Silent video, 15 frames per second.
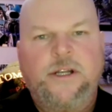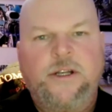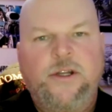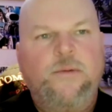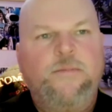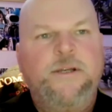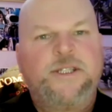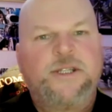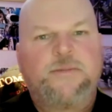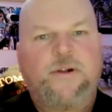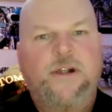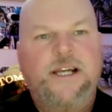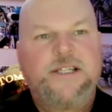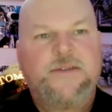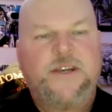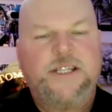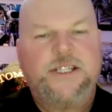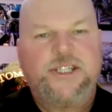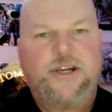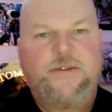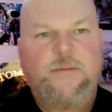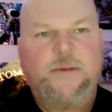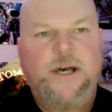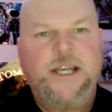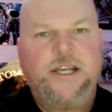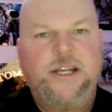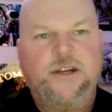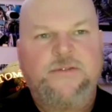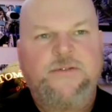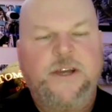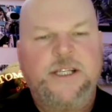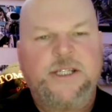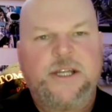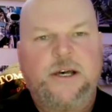And don't be surprised if I shove a mic in your face